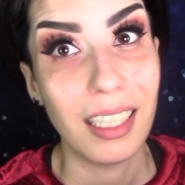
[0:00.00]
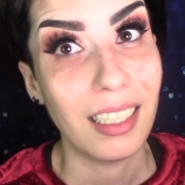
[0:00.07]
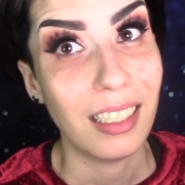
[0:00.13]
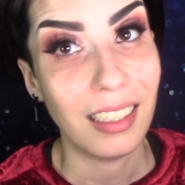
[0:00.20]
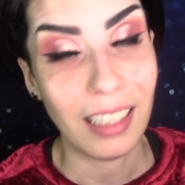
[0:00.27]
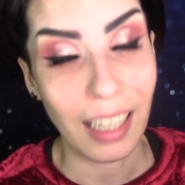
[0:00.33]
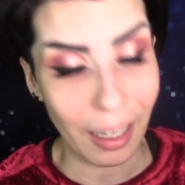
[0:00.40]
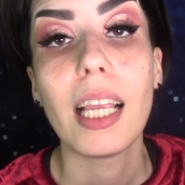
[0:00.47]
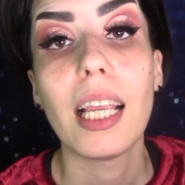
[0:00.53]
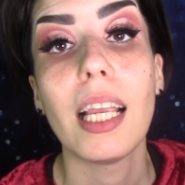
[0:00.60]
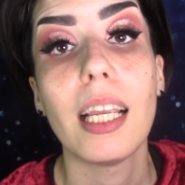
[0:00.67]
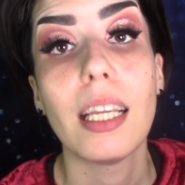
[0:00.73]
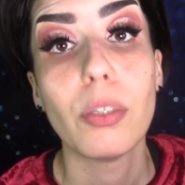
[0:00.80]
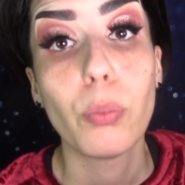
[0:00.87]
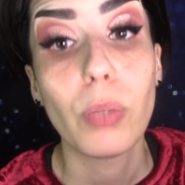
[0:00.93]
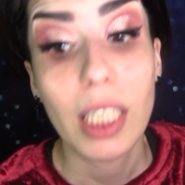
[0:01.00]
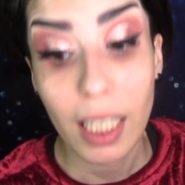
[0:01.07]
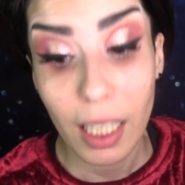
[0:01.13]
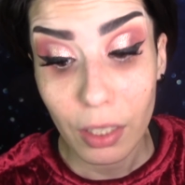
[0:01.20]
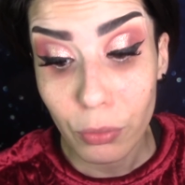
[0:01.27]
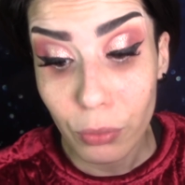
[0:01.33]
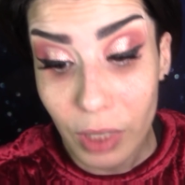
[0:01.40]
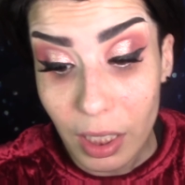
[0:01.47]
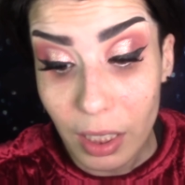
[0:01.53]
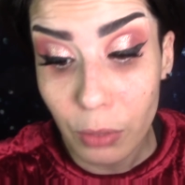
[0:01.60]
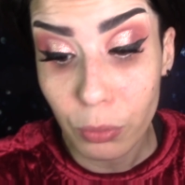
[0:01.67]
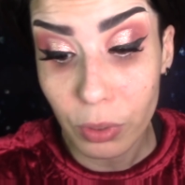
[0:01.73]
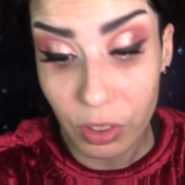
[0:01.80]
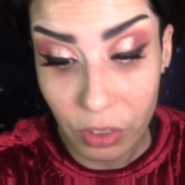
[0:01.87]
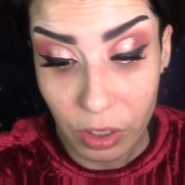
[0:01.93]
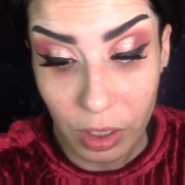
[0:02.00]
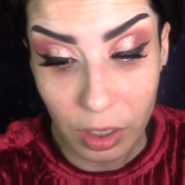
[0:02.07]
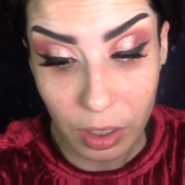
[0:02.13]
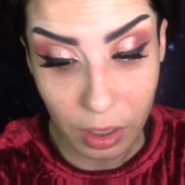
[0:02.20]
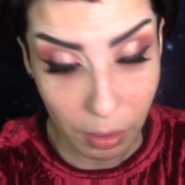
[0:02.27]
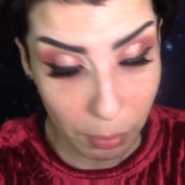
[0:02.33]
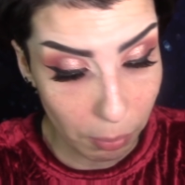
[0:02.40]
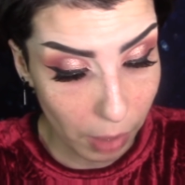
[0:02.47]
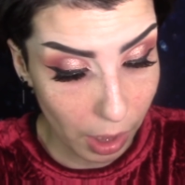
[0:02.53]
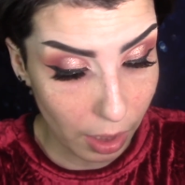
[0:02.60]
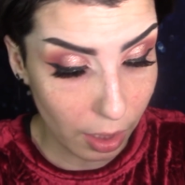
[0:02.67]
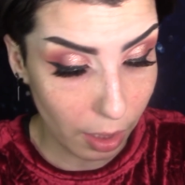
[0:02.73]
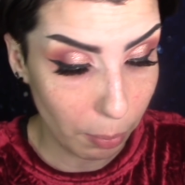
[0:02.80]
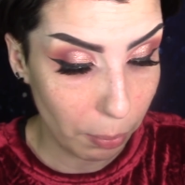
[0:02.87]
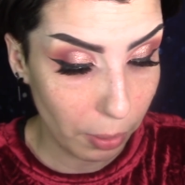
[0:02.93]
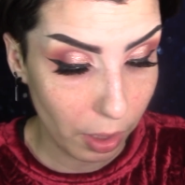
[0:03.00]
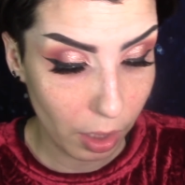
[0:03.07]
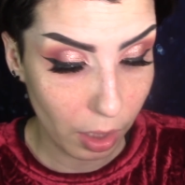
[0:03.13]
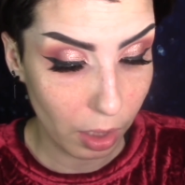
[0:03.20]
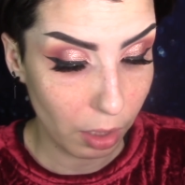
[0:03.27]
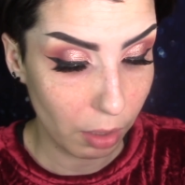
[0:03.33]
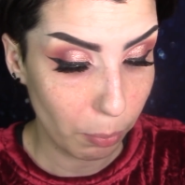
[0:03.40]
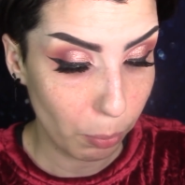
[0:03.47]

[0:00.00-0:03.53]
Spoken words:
Yeah, and we can't really return makeup in